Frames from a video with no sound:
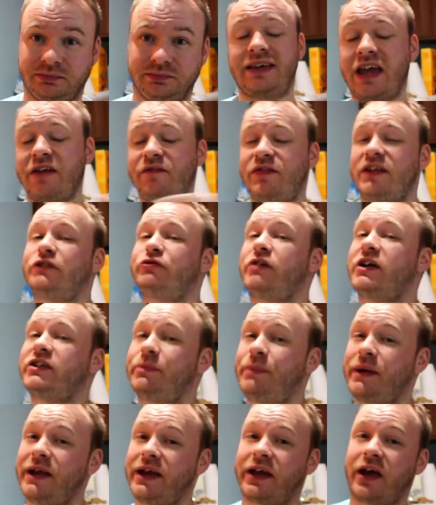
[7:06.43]
Give this
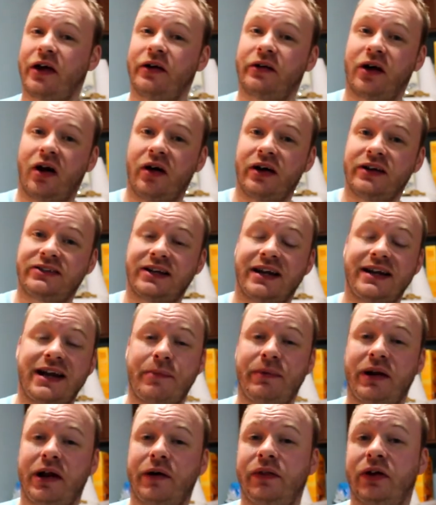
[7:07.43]
recipe a go, guys, and let
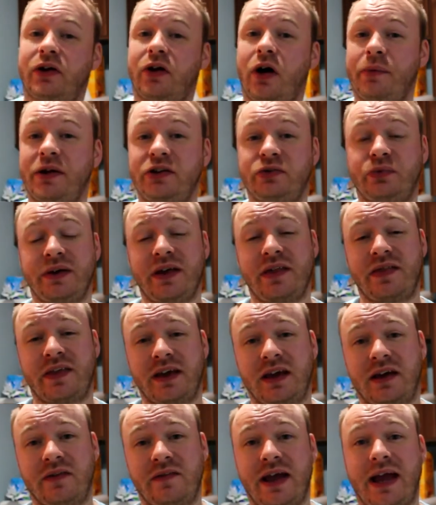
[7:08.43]
me know in the comments what you
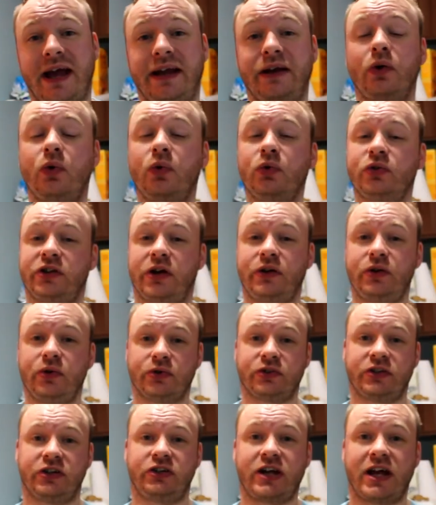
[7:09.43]
think of it and also your
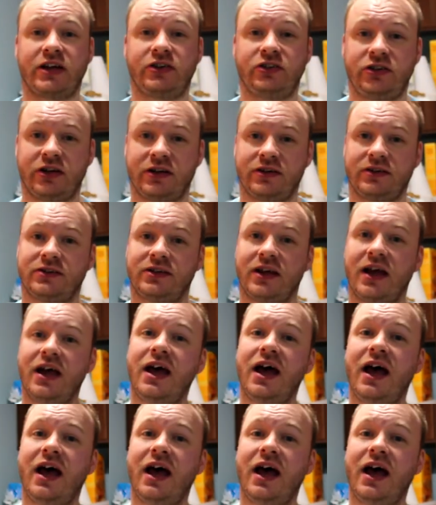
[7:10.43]
suggestions.